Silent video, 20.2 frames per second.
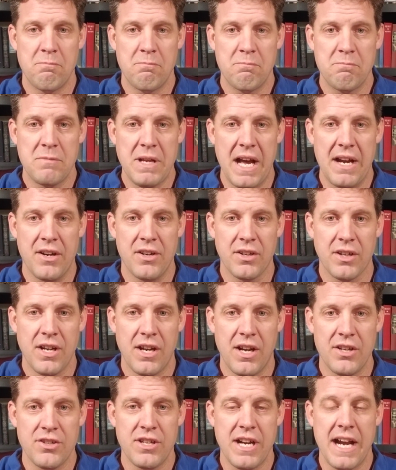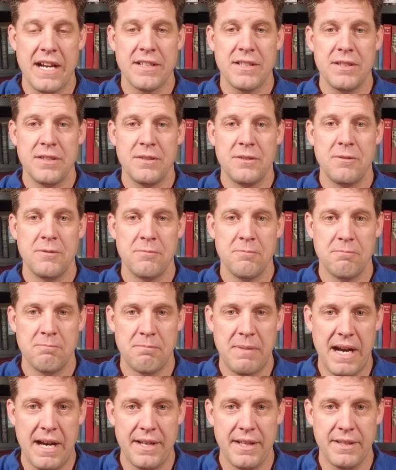got under contract,
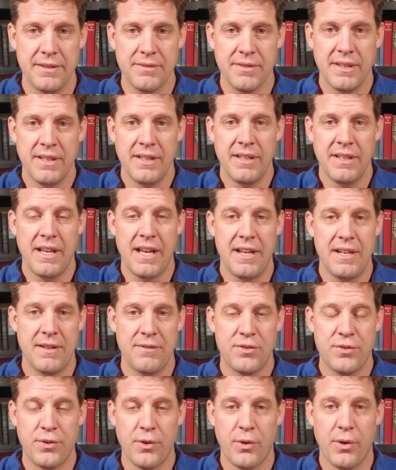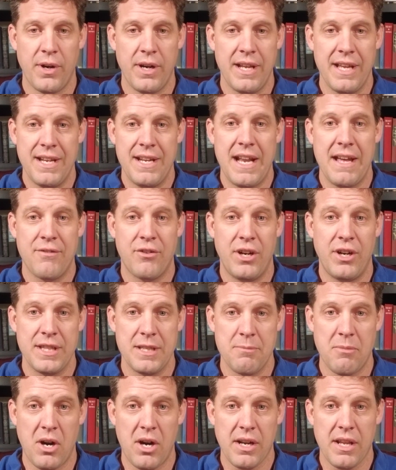bought it, end of story. It never hit
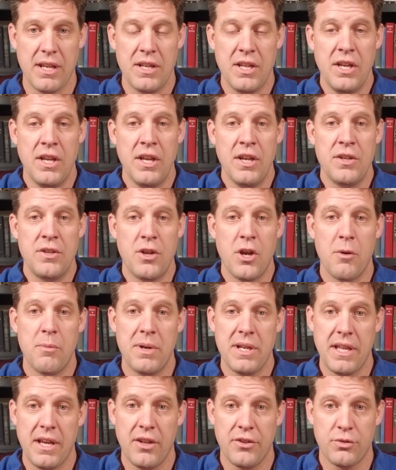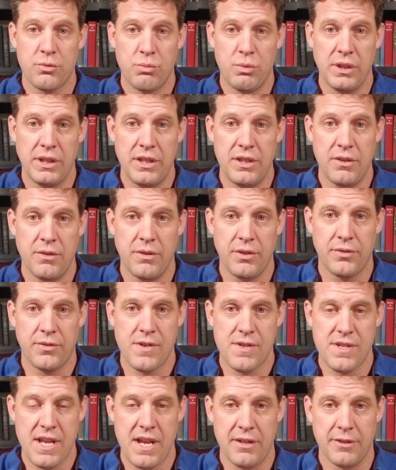the market. Nobody else really knew it was for
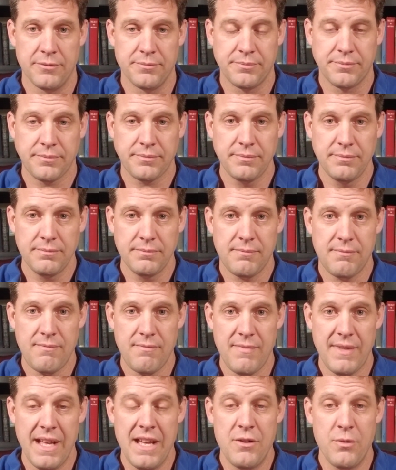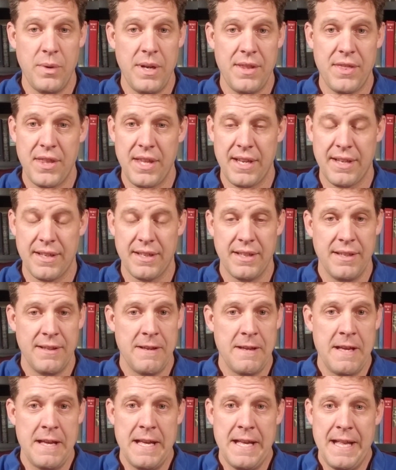sale. And we think
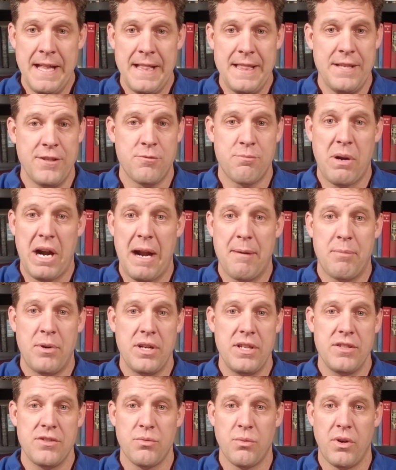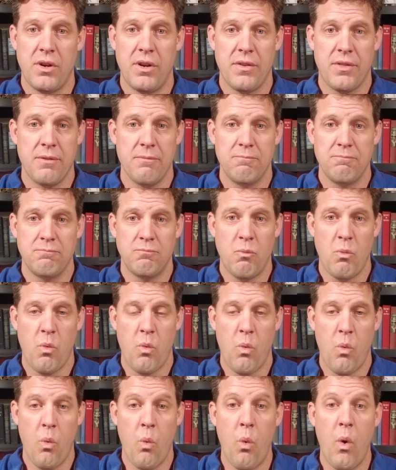this property is worth
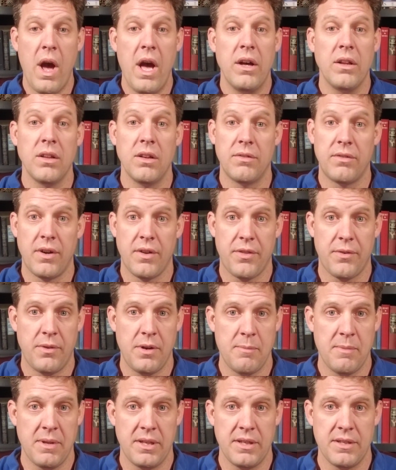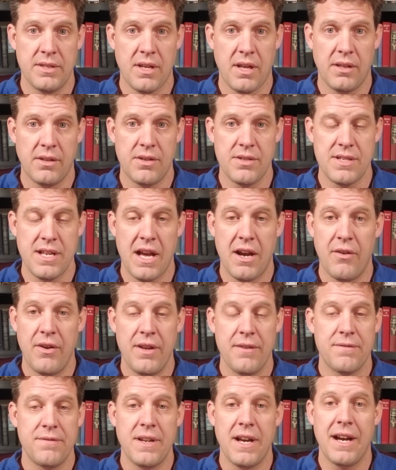well over $3 million now,
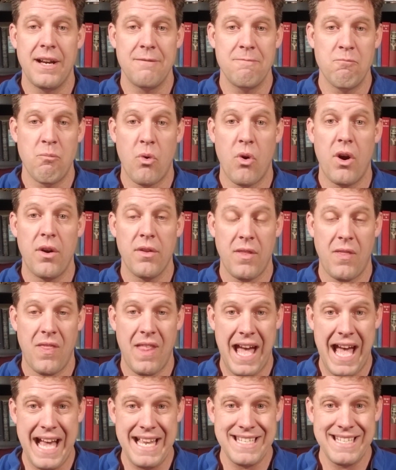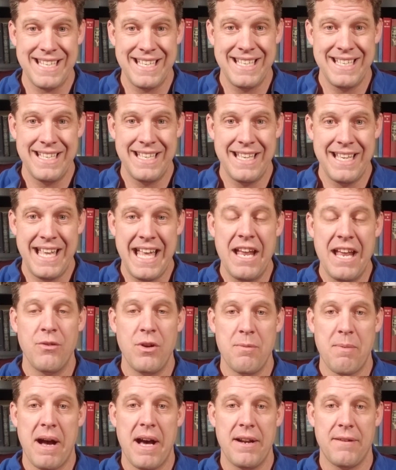if not more than that. And
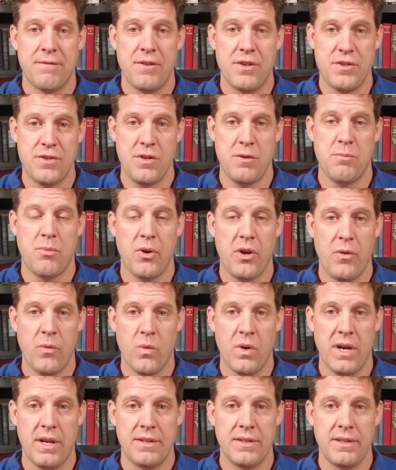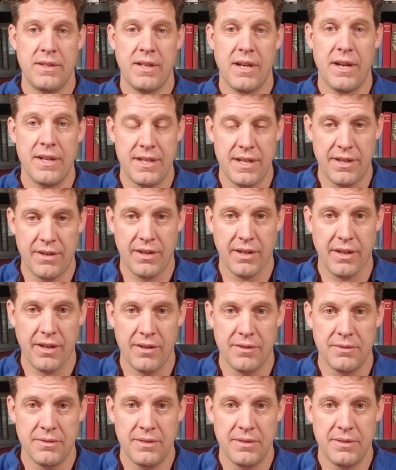we bought it for 2.1 a year ago.